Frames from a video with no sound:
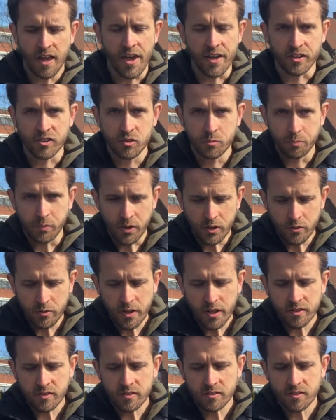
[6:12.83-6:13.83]

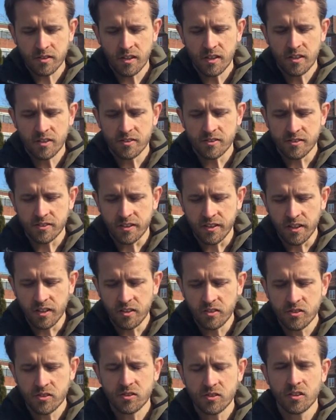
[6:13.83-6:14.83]
experience,
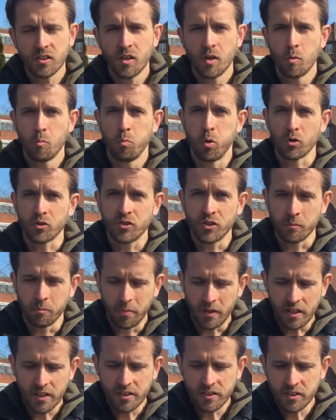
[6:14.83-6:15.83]
skills,
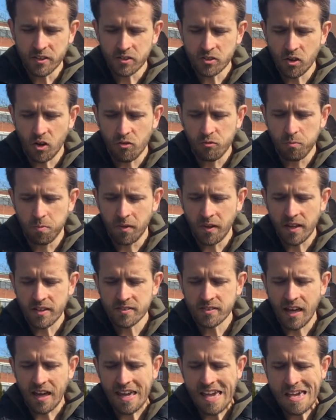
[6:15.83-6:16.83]
possibilities of
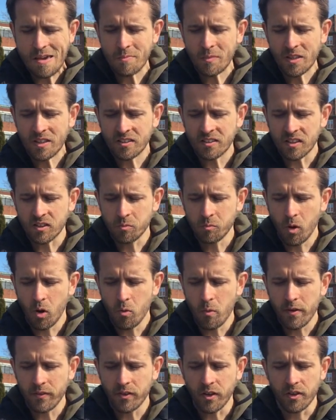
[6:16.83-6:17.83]
place I am in that
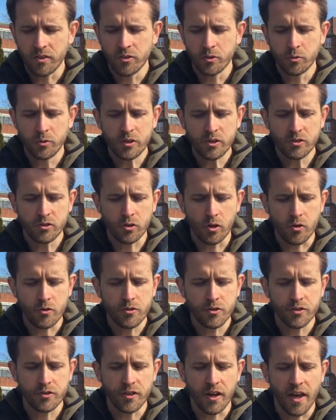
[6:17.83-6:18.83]
moment, and
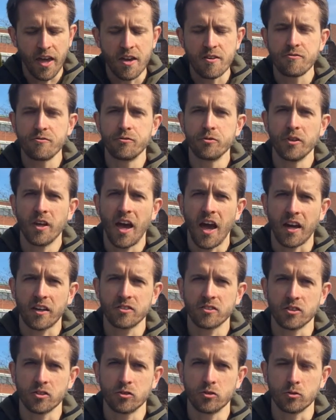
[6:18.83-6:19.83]
resources I have free
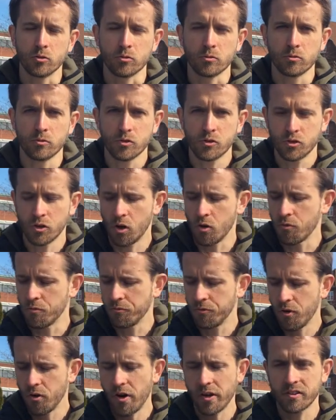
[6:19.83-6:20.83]
access to. So
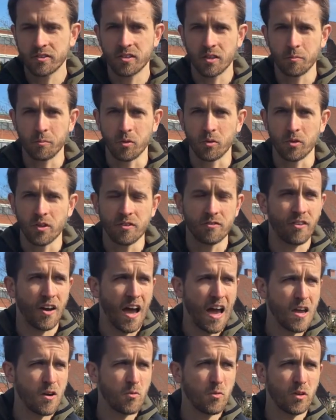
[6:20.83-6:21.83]
for example, if
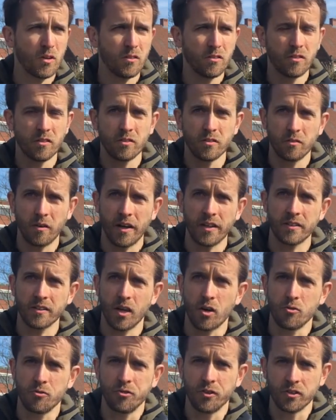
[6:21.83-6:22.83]
I will right
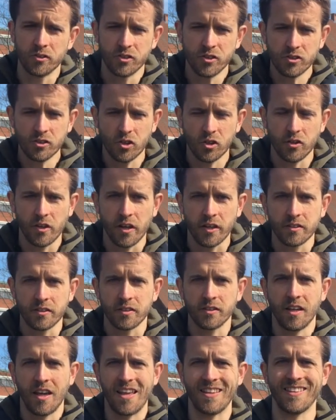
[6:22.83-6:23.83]
now feel
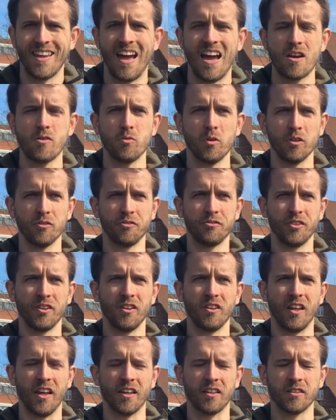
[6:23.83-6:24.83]
disconnected and I will
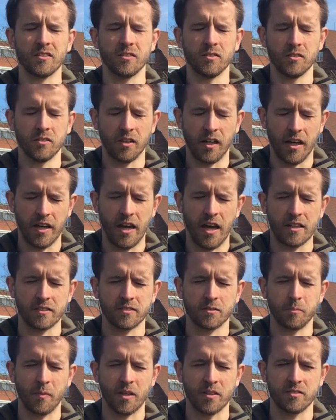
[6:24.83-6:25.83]
feel like, I
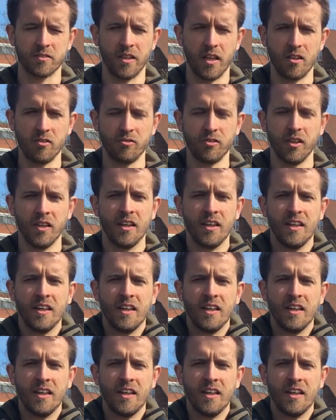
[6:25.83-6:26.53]
ask myself